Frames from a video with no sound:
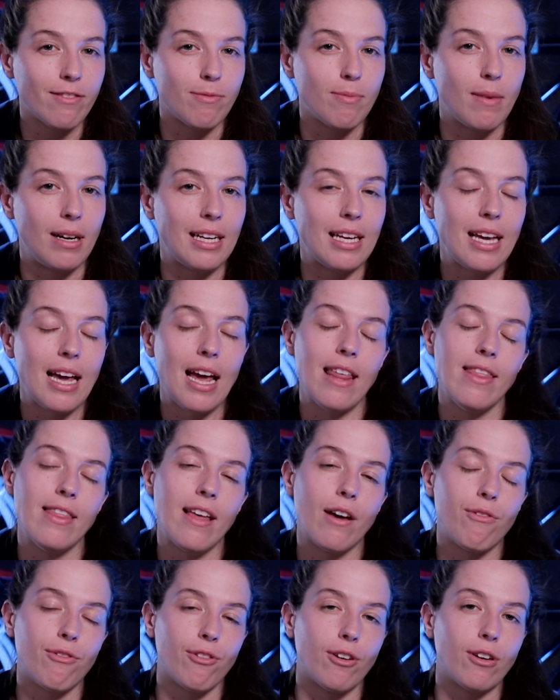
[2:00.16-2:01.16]
of money in
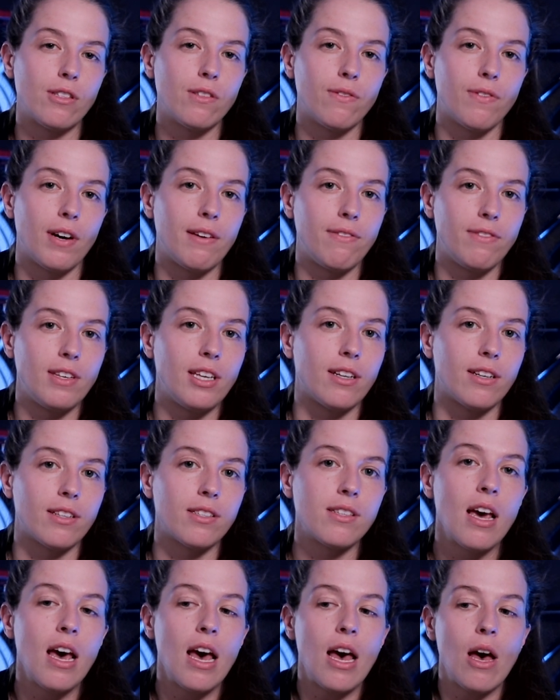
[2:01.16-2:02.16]
that first five
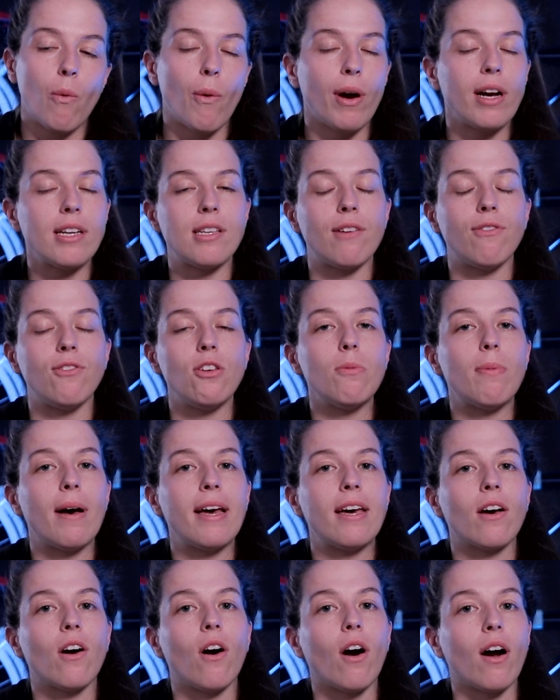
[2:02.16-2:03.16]
years. Whereas if you buy a